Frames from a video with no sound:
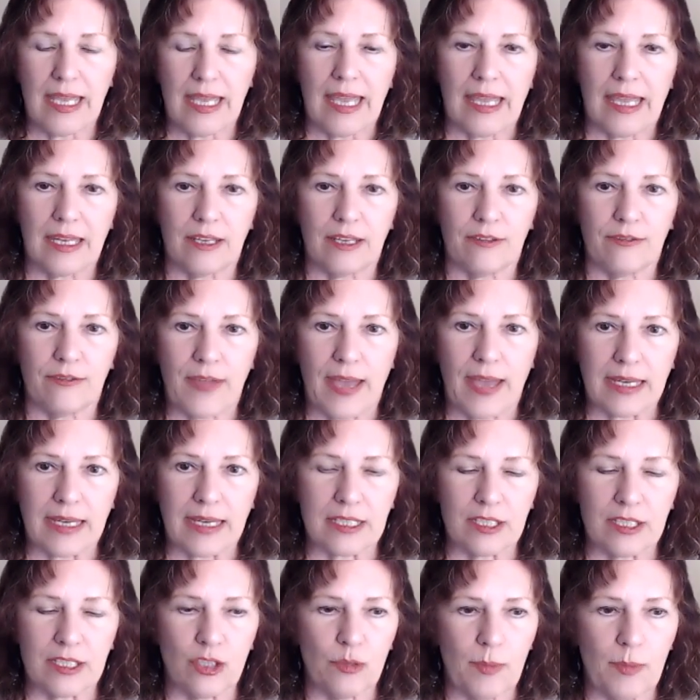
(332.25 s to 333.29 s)
And in fact,
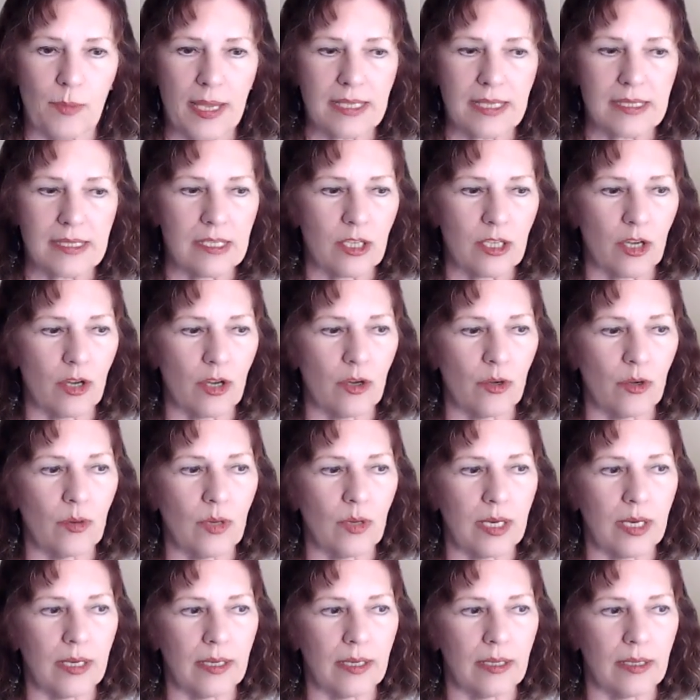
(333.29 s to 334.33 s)
in New
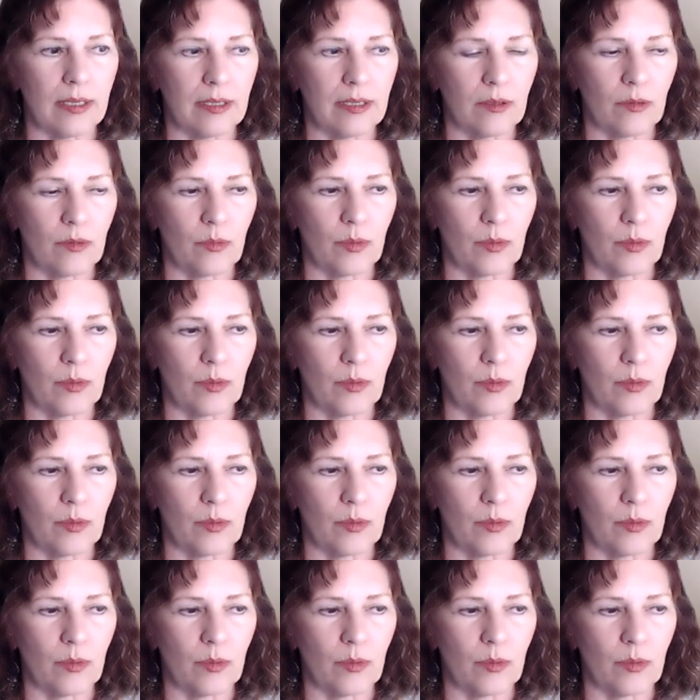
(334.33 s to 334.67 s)
Mexico,